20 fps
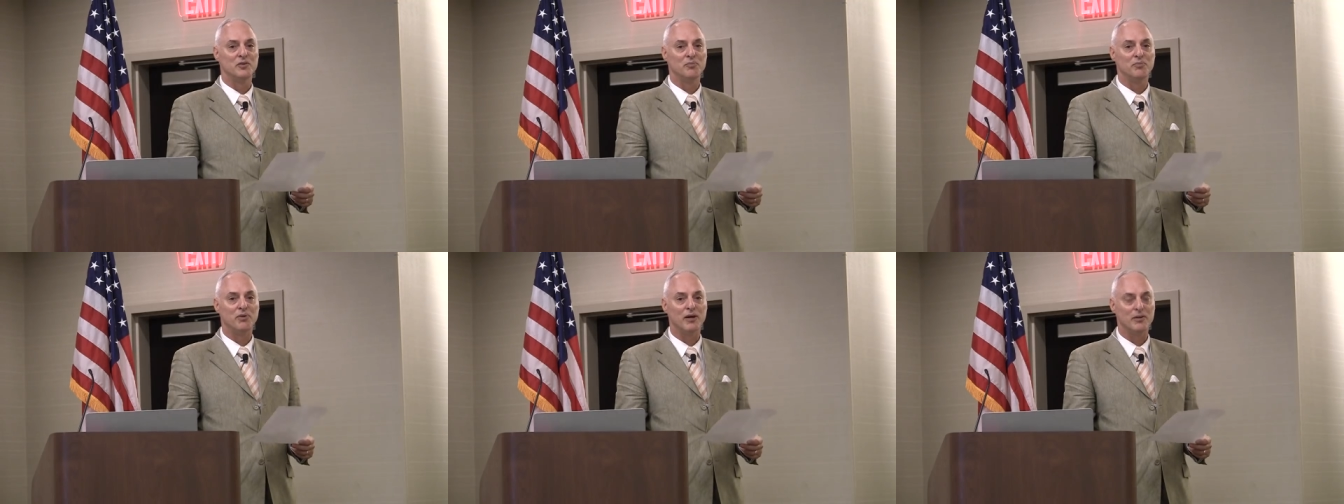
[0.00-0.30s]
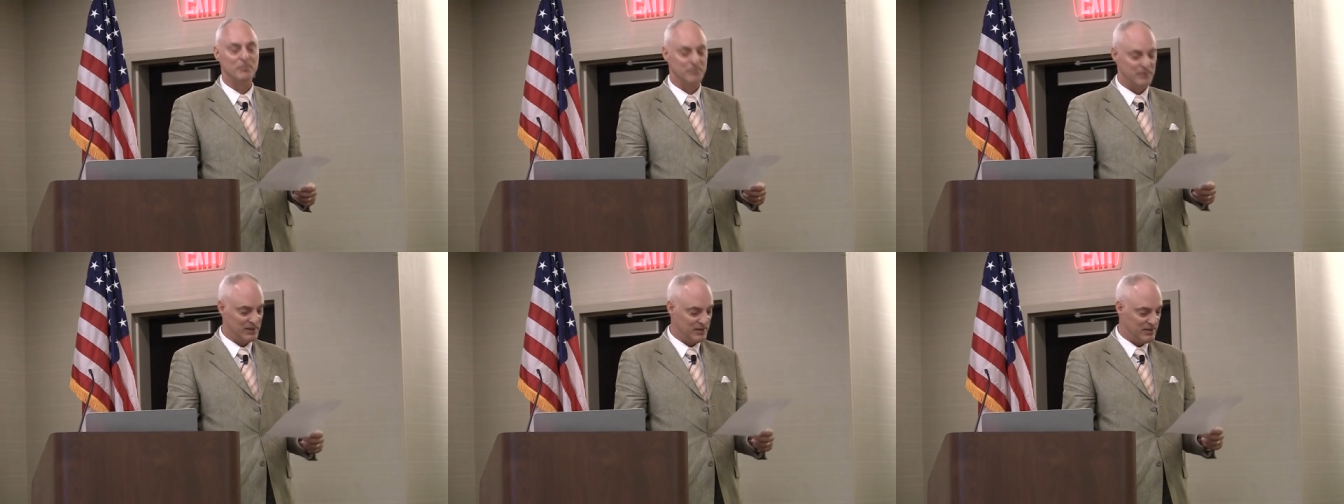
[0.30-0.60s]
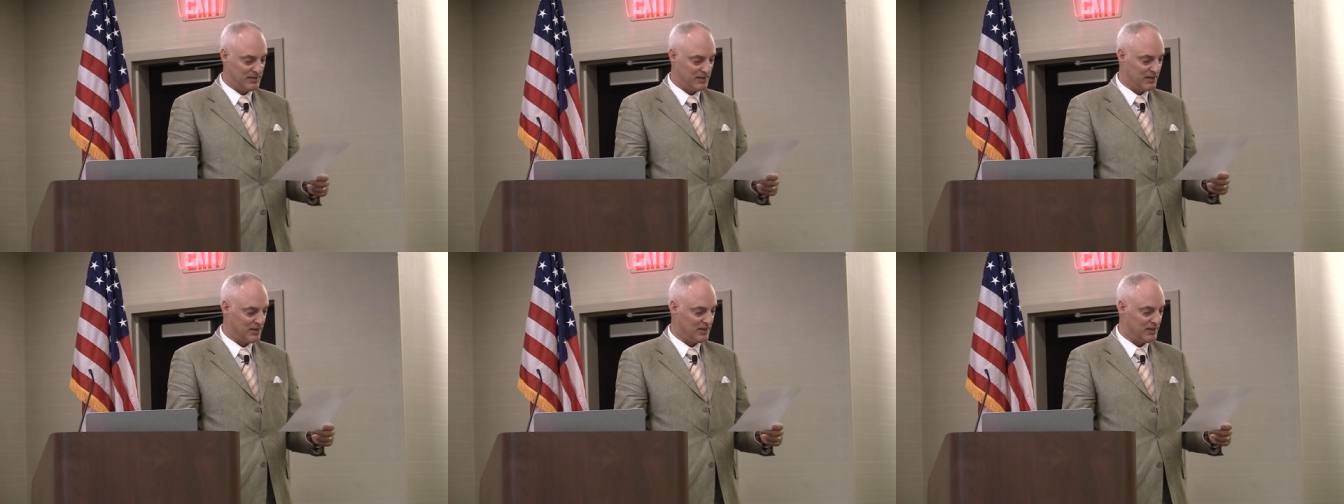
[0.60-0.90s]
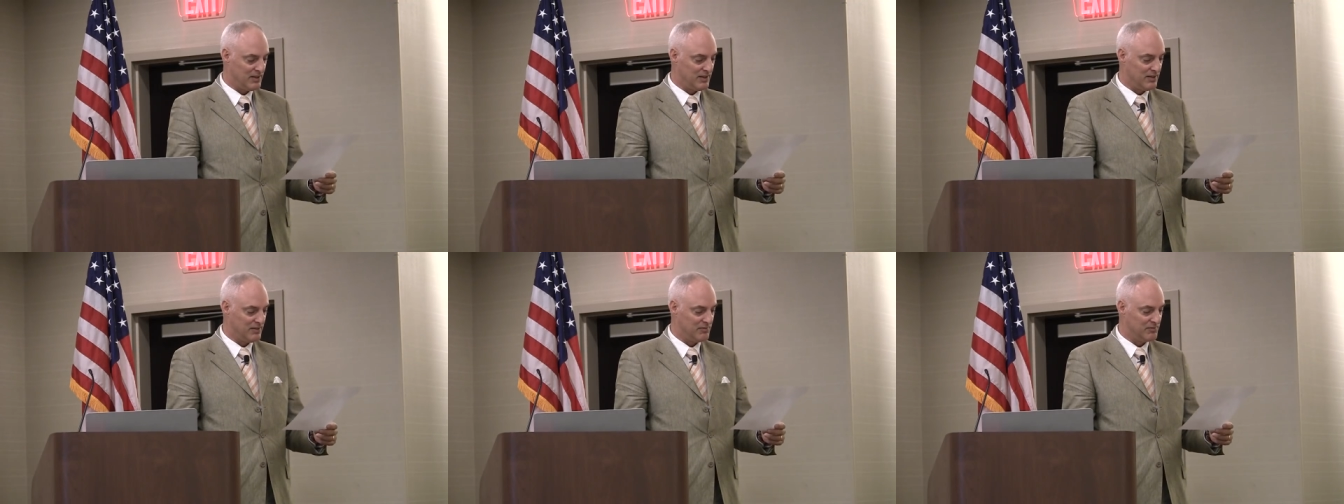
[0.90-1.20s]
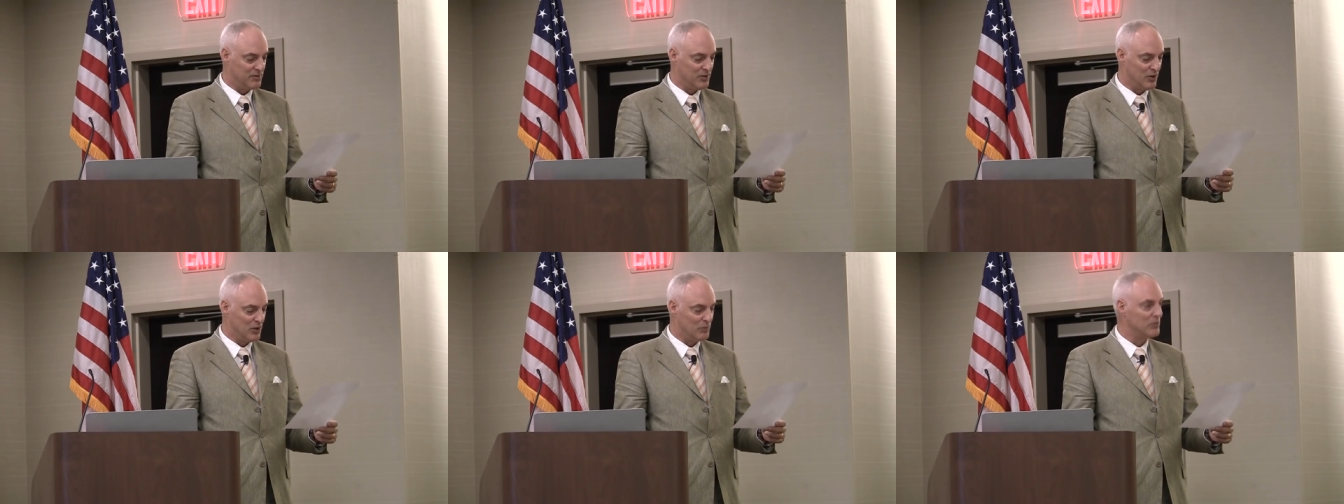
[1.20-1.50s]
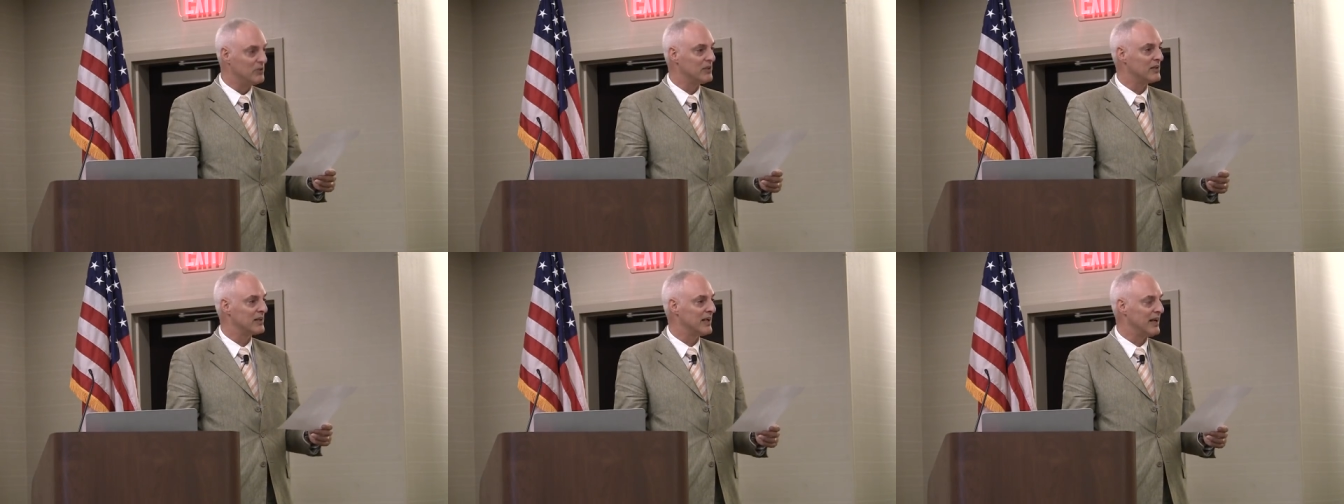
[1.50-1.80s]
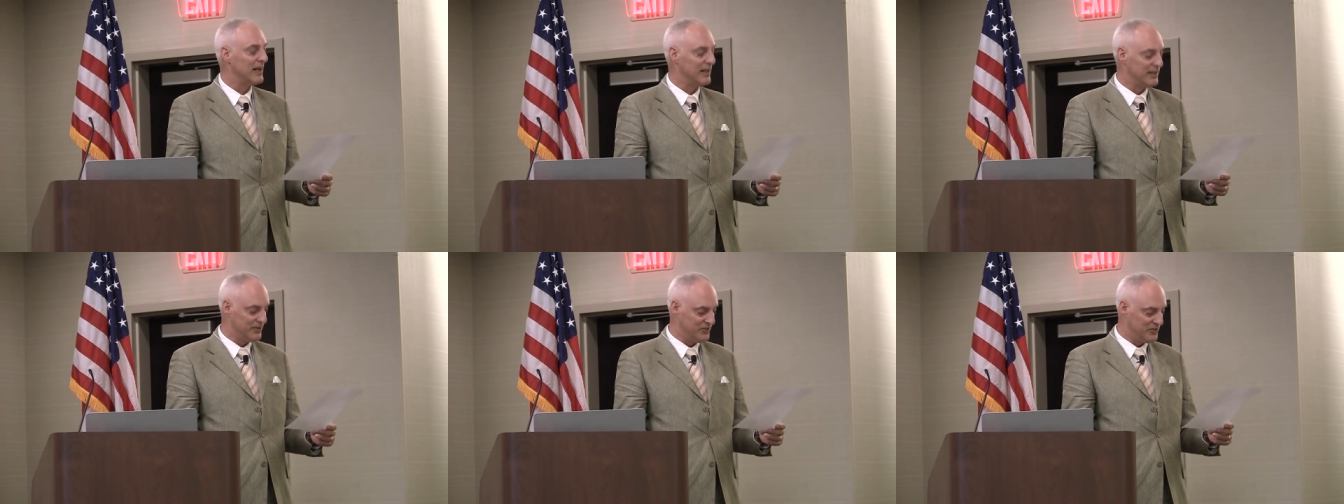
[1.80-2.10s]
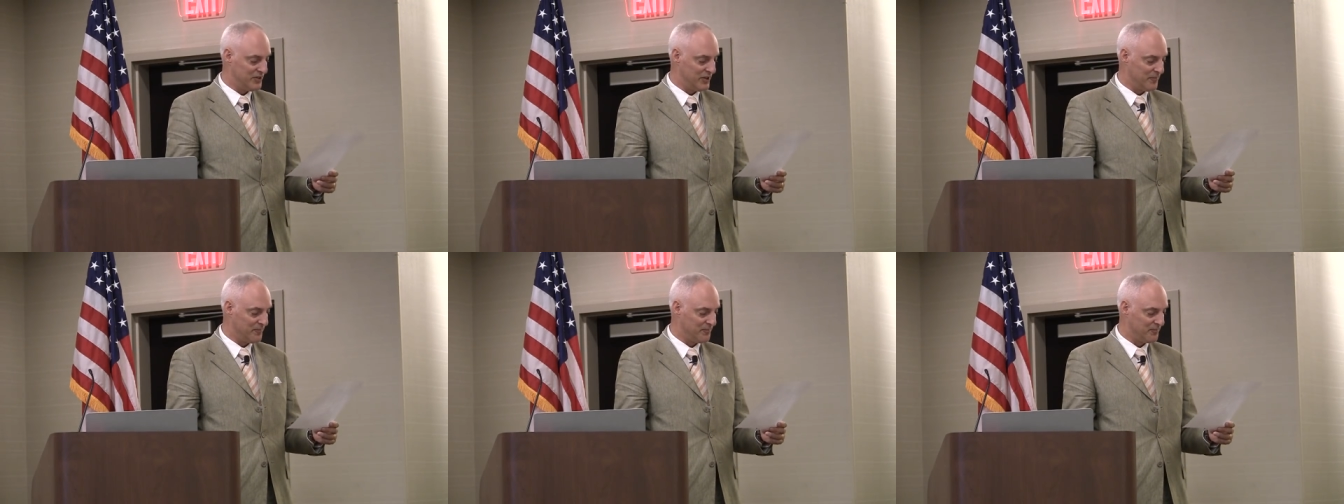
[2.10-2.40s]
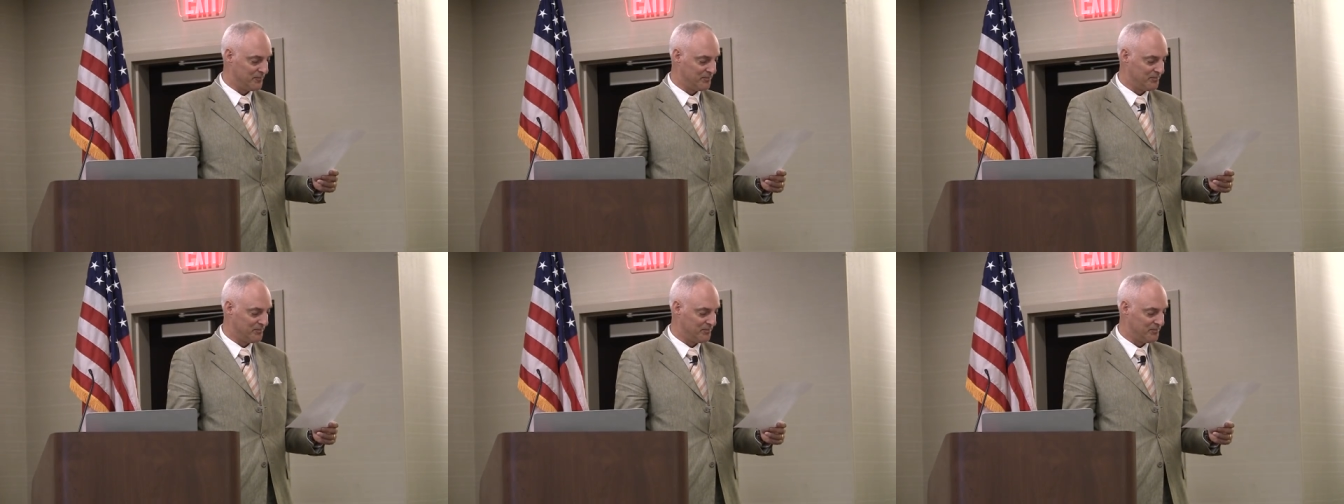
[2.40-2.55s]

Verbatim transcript: Department of Global Ecology.